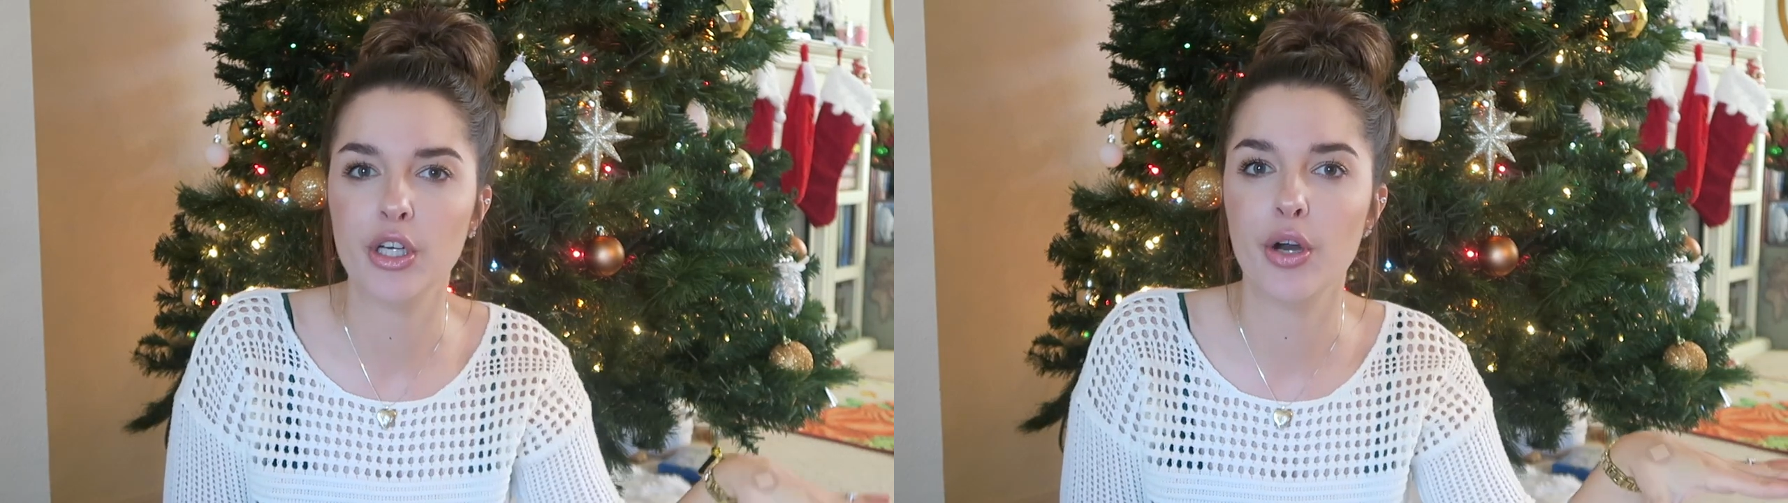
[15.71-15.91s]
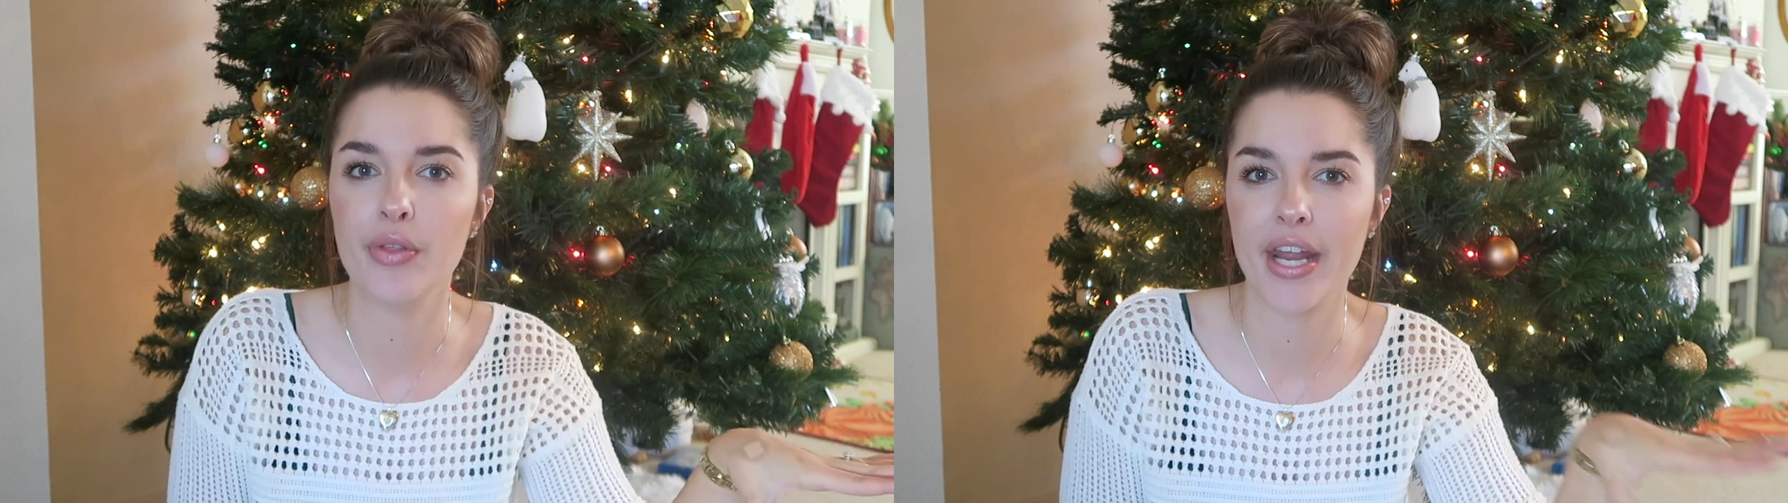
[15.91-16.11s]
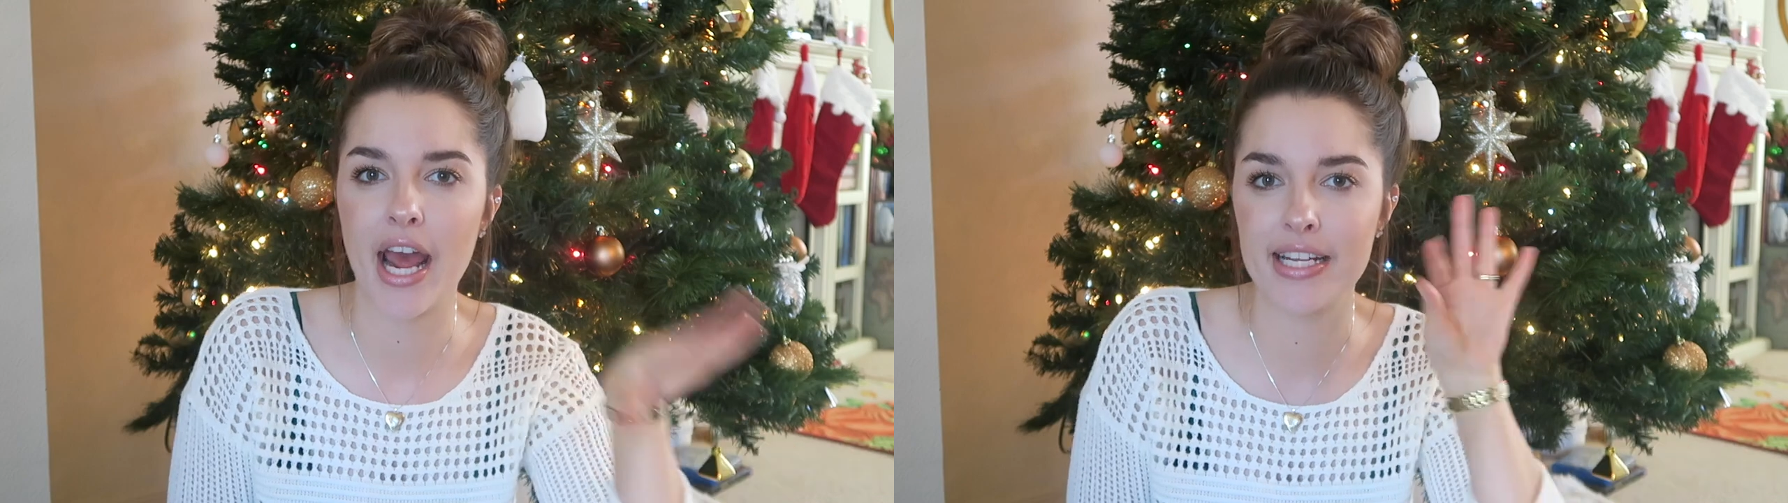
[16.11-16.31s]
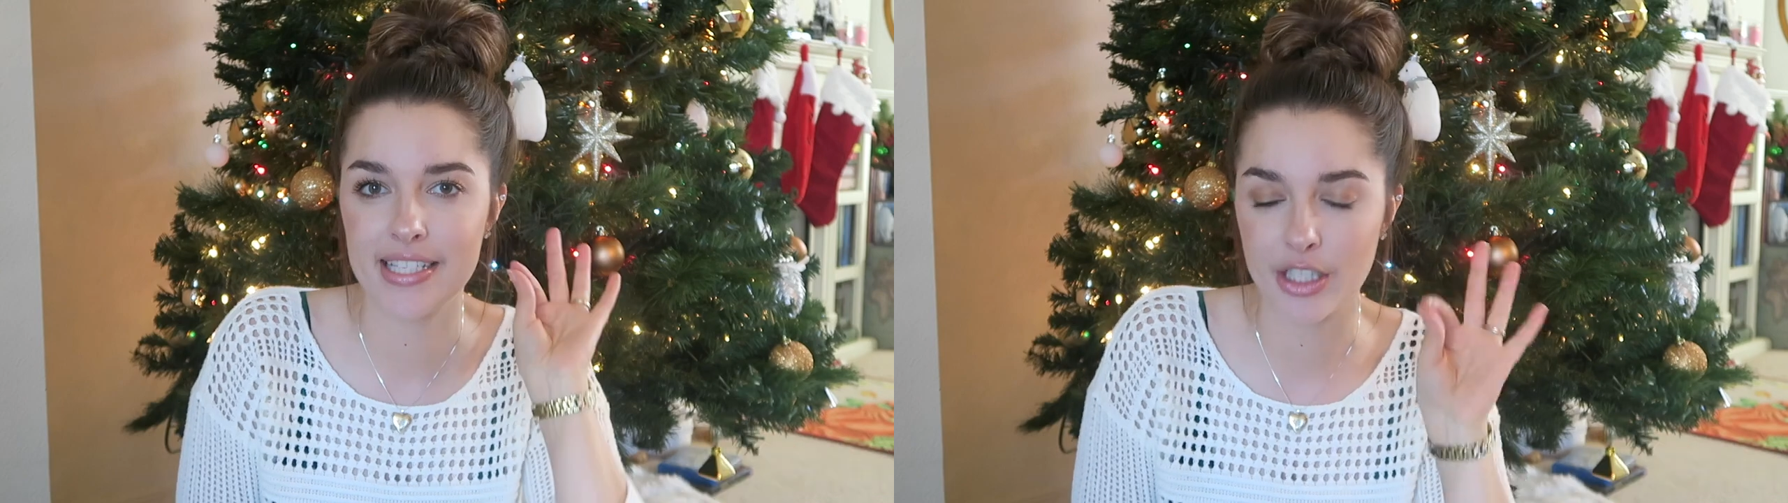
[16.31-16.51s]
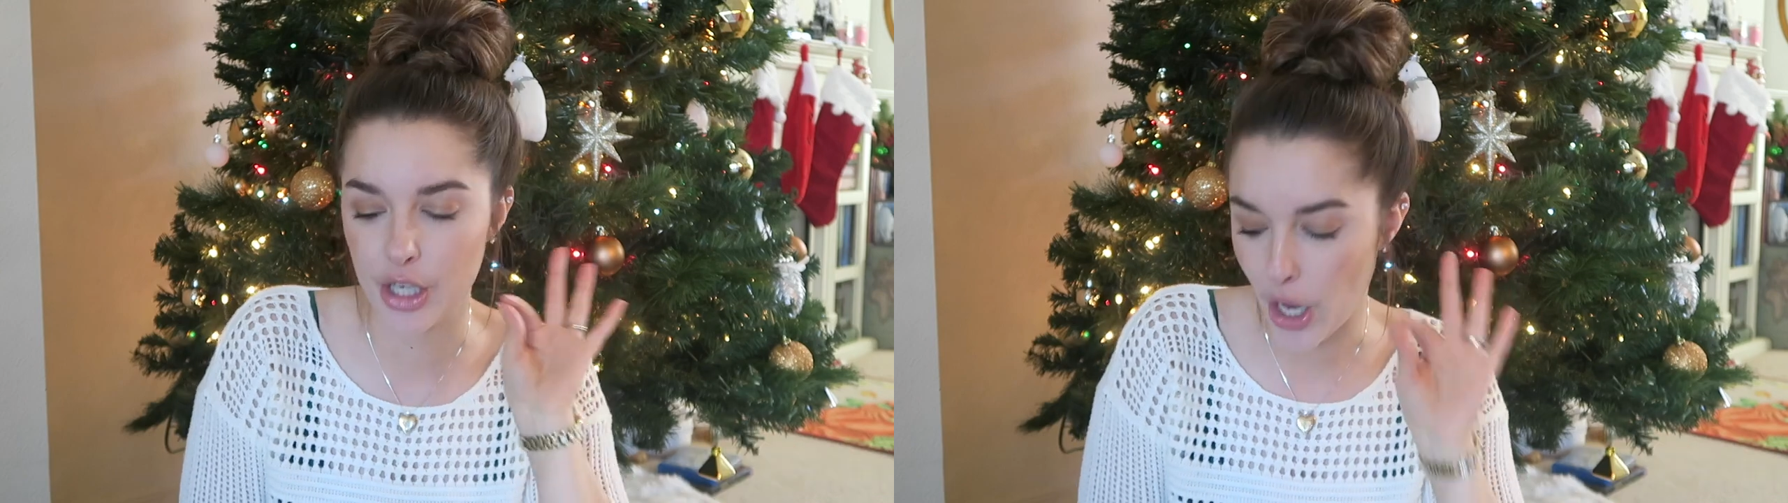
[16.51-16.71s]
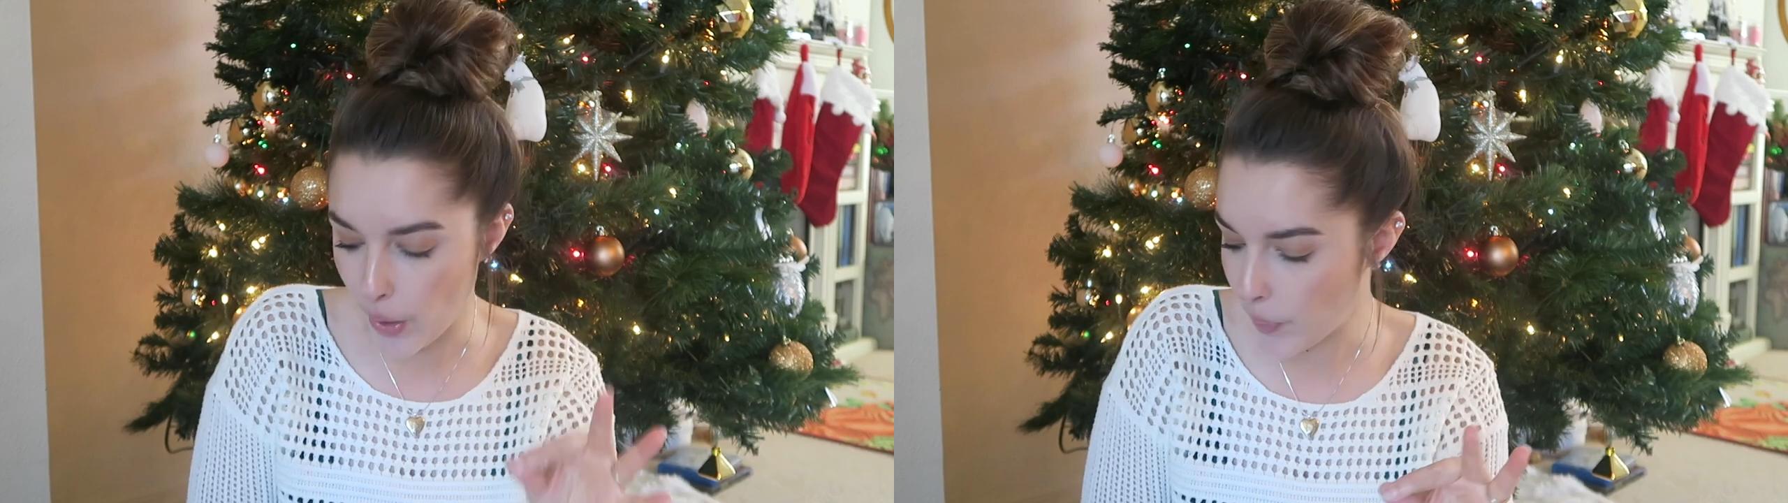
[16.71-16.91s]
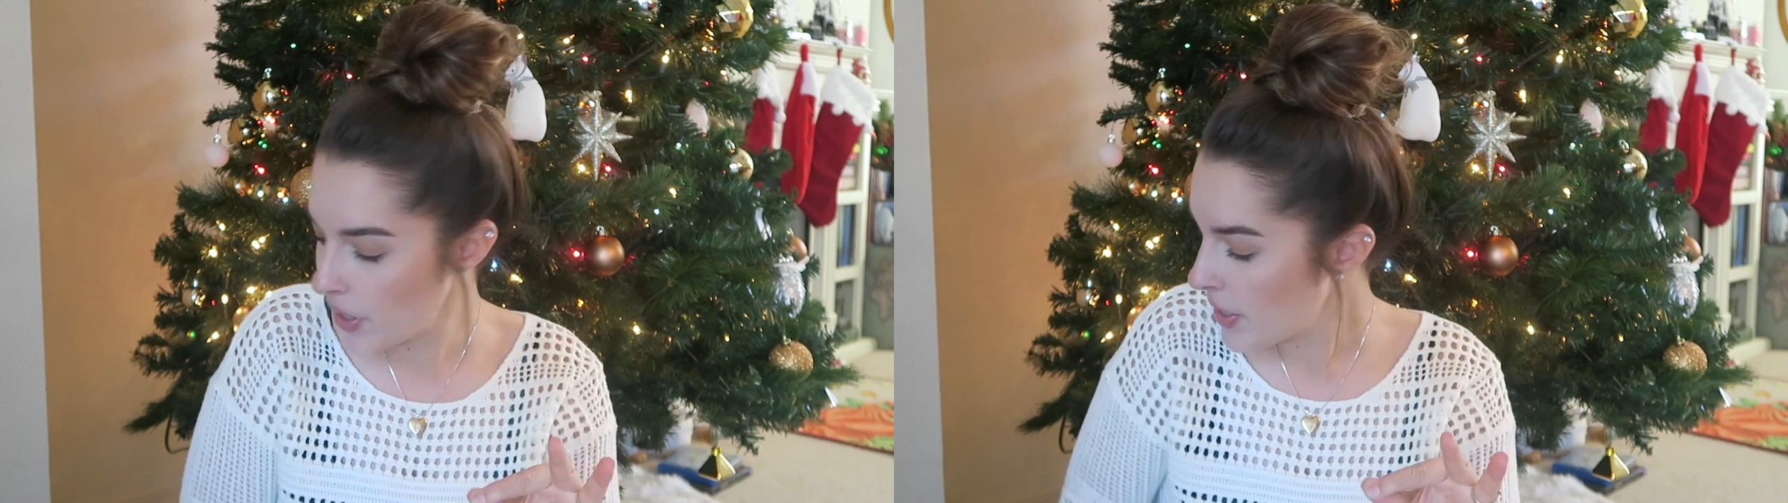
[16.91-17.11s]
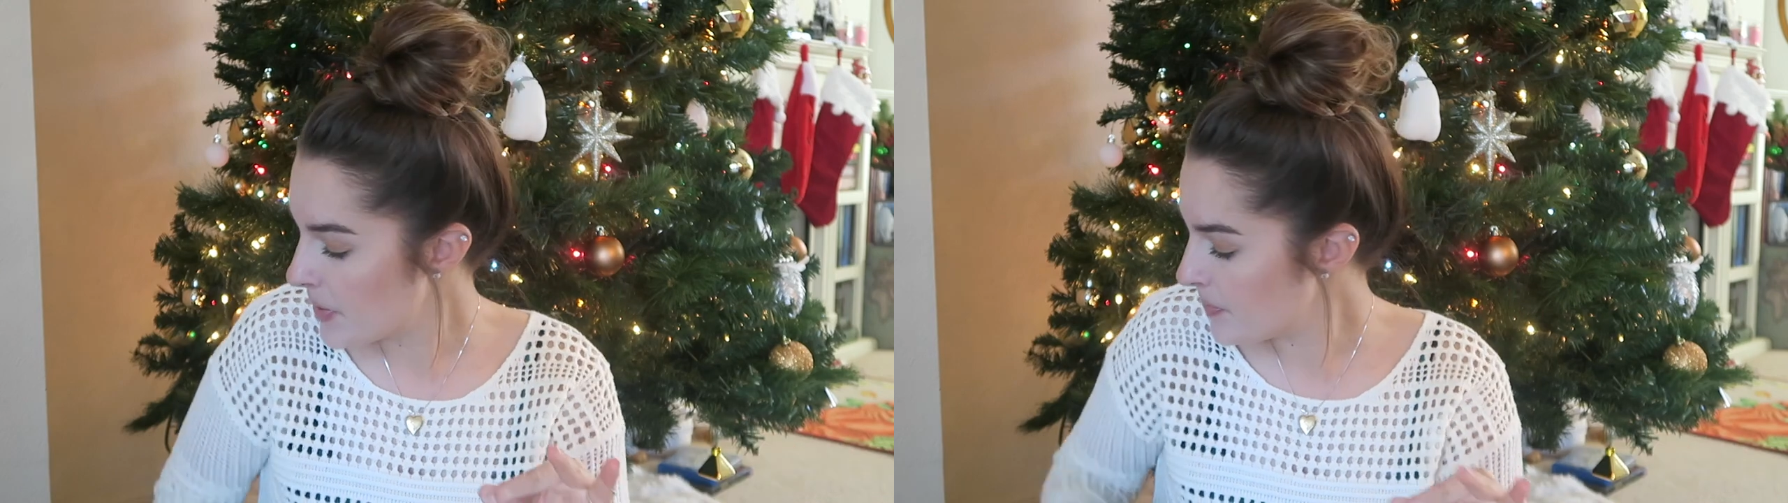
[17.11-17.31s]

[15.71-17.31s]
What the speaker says: ago that I did go.